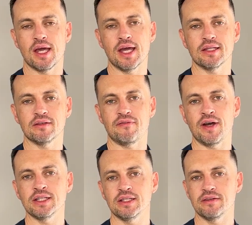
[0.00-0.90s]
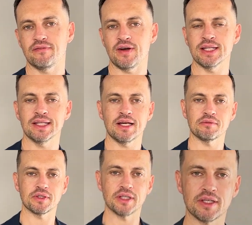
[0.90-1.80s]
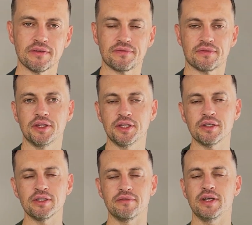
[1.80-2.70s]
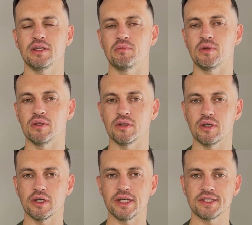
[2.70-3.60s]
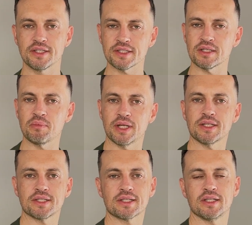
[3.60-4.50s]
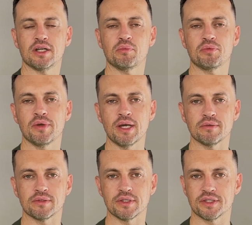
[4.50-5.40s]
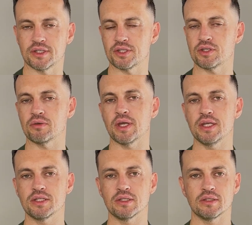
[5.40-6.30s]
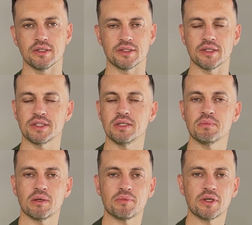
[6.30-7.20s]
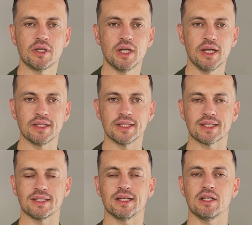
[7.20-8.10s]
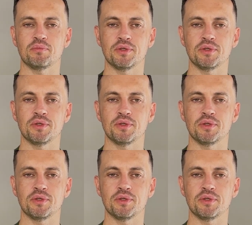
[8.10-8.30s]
And finally, find out if they're unavailable, is there somebody else that's going to help you out? Is there a showing agent? Is there a team member that can help